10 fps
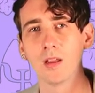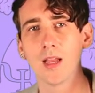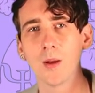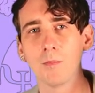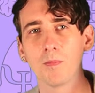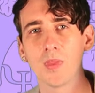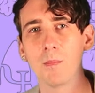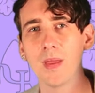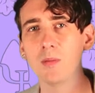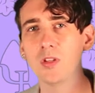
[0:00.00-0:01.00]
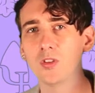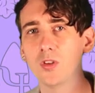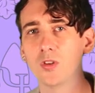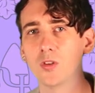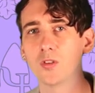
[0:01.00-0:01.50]
Now, the babies
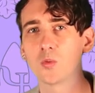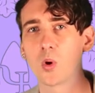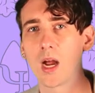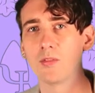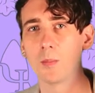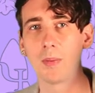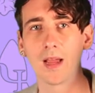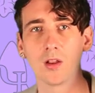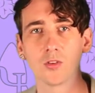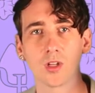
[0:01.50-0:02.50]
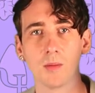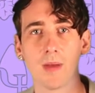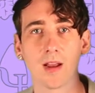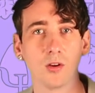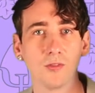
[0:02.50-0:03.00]
used were either biologically
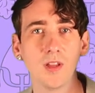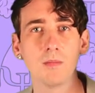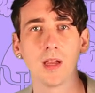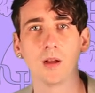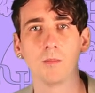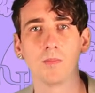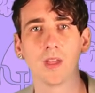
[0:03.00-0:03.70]
male or female,